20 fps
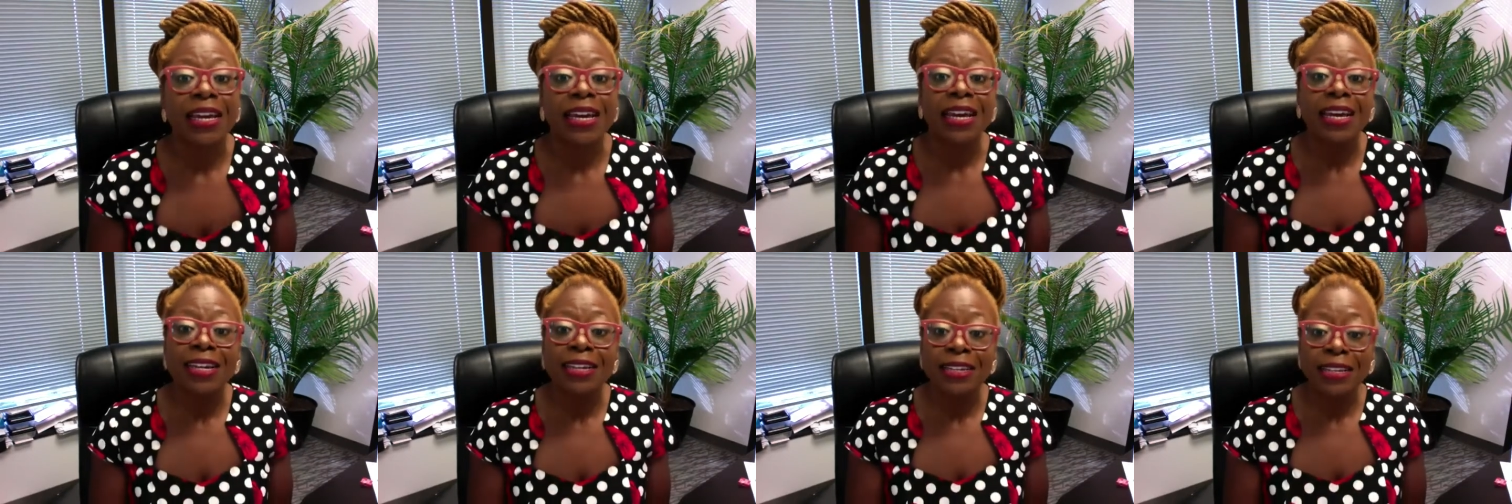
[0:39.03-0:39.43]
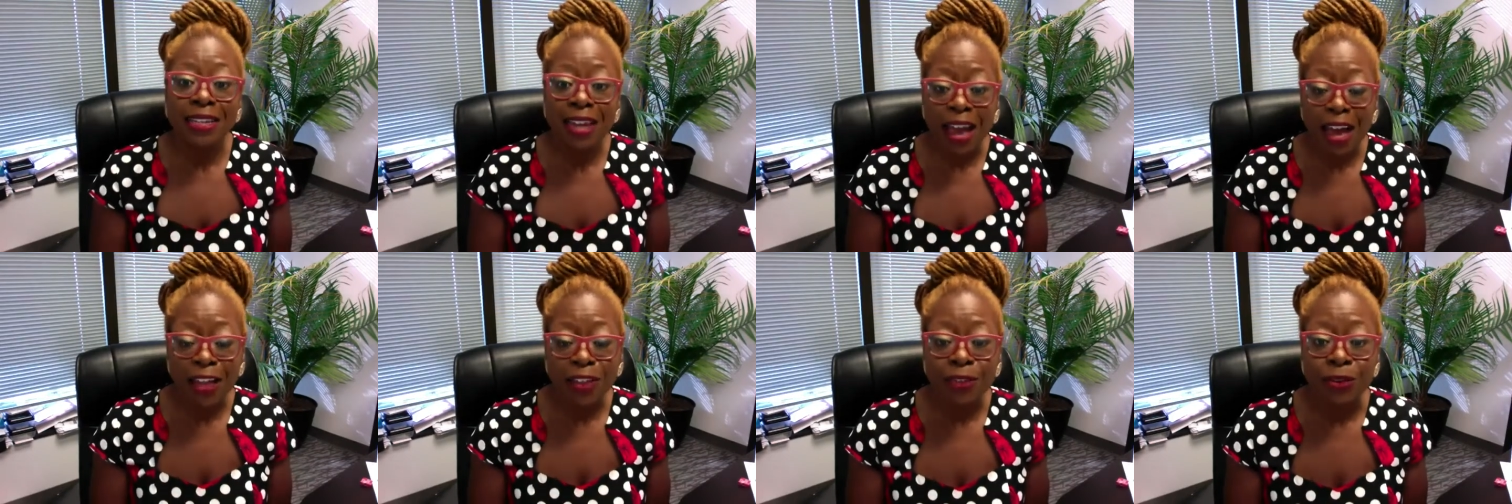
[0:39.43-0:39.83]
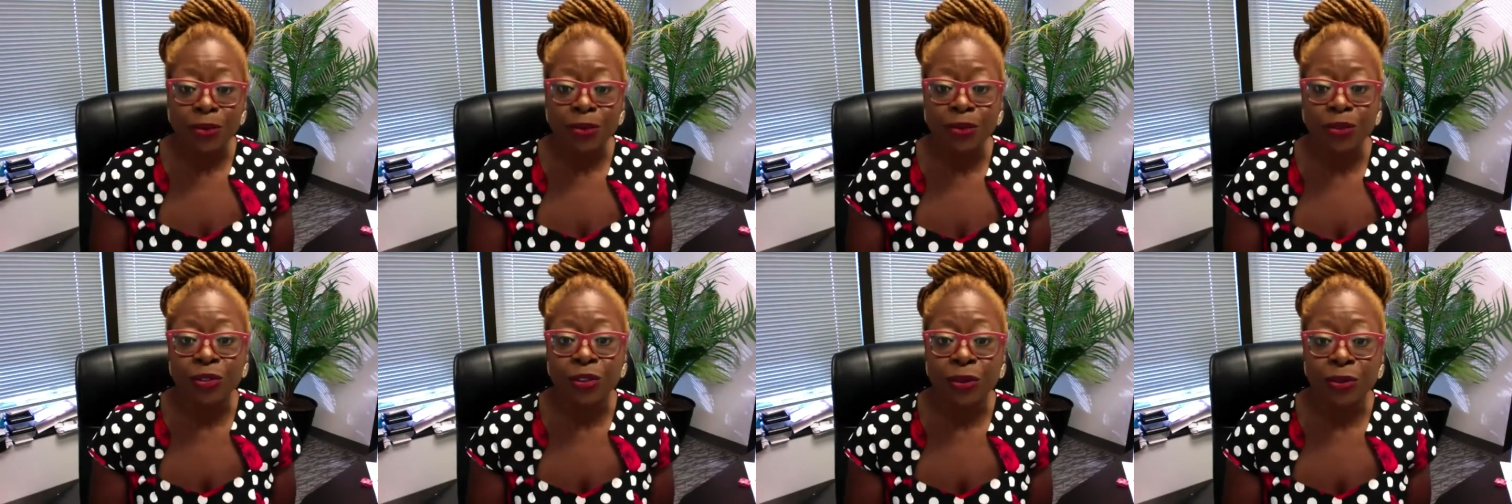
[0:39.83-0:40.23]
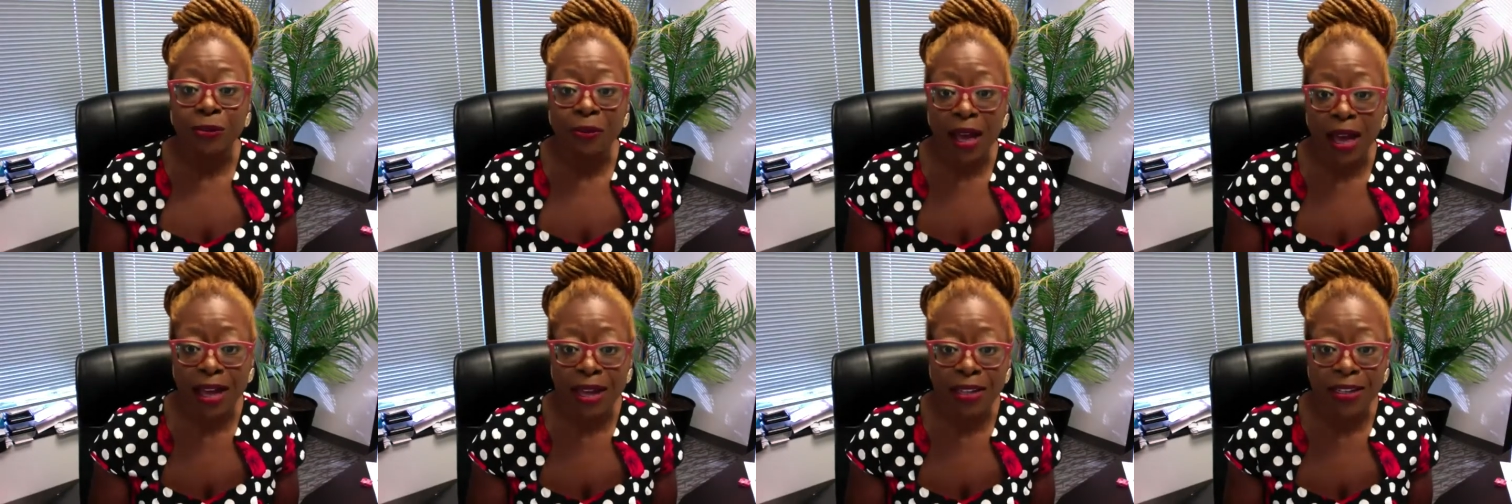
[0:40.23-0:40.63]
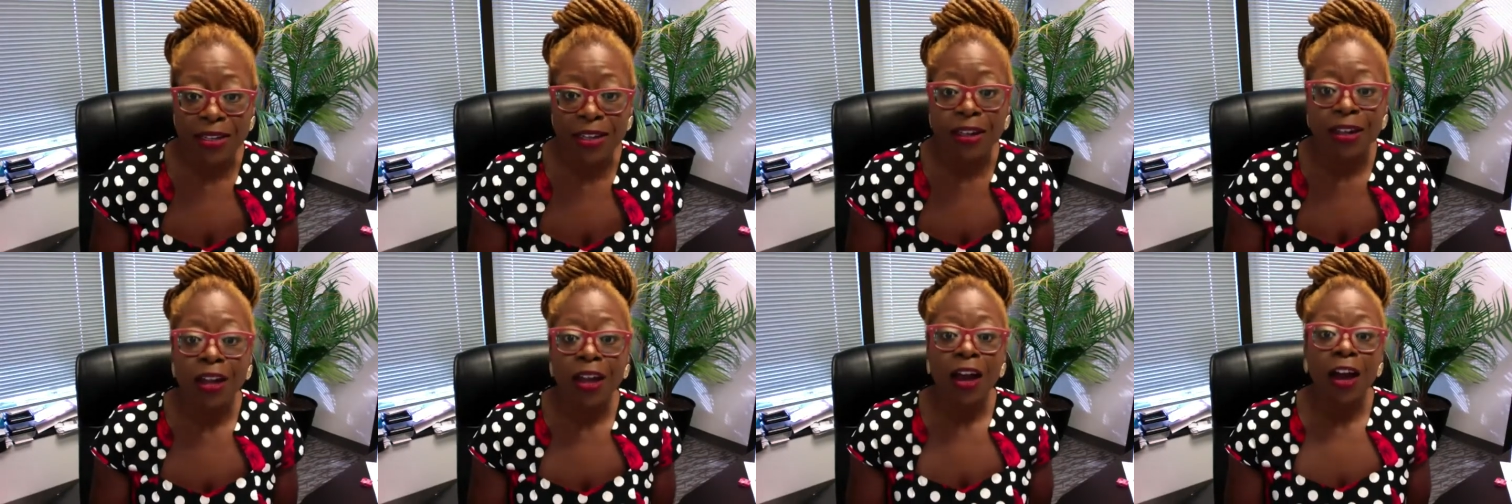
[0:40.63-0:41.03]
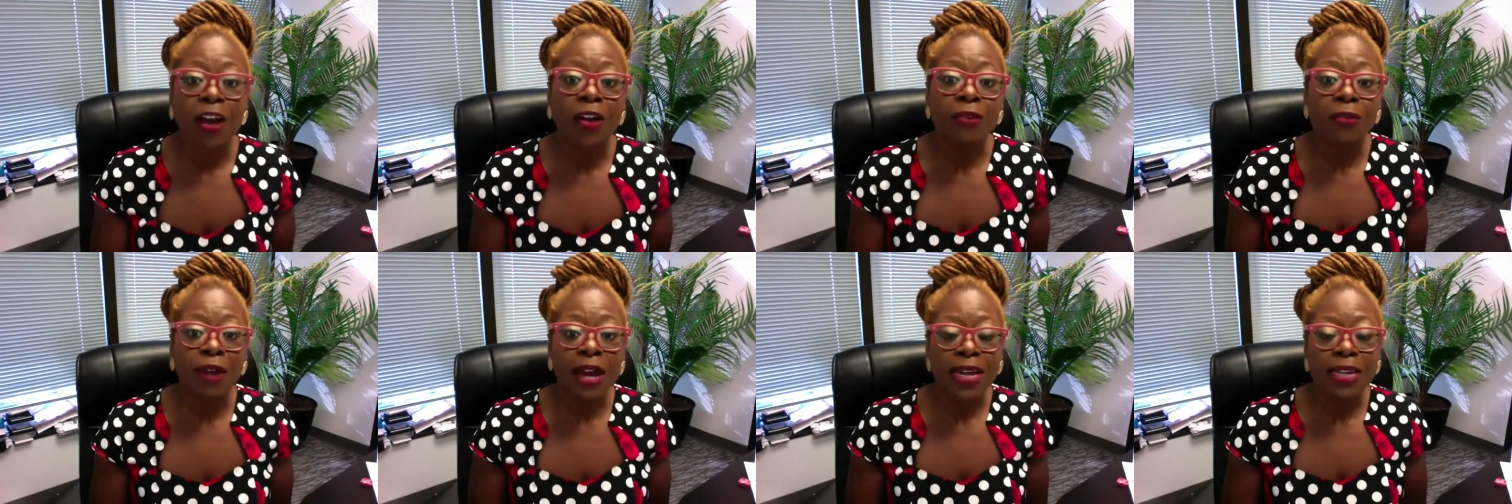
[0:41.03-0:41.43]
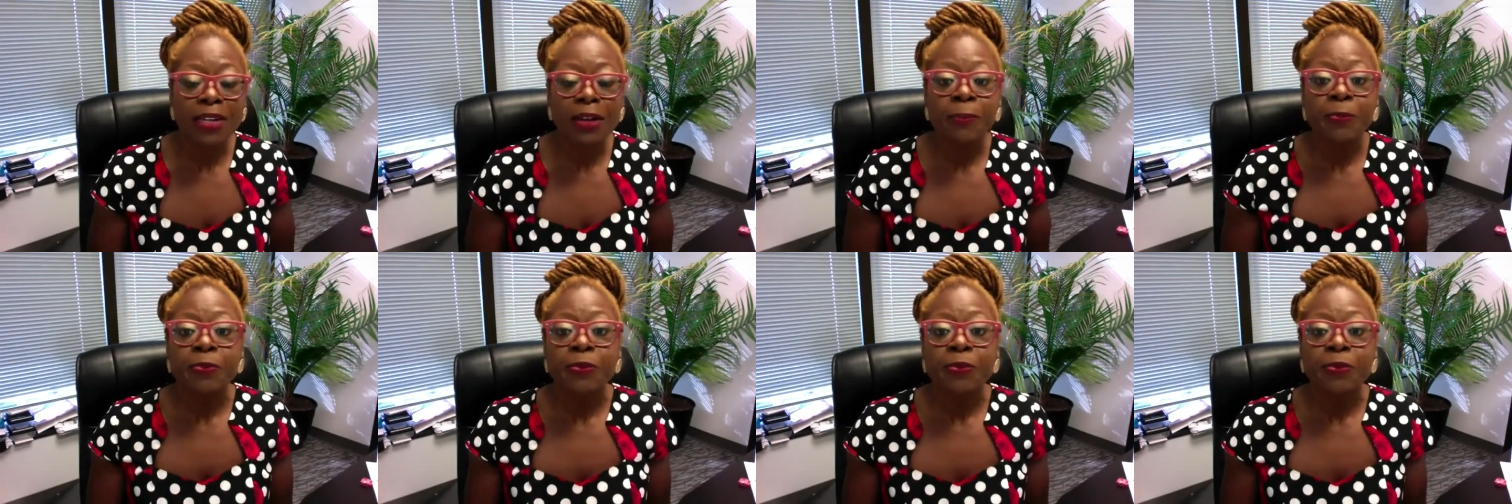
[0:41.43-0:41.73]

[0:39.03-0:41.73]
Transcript: and Not Lose Your Mind. All right?